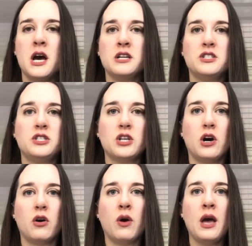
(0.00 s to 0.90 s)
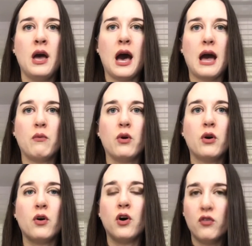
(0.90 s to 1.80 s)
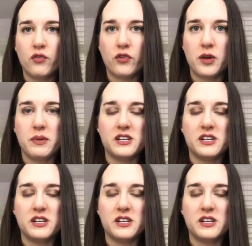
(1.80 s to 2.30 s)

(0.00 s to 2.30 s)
So I will hopefully be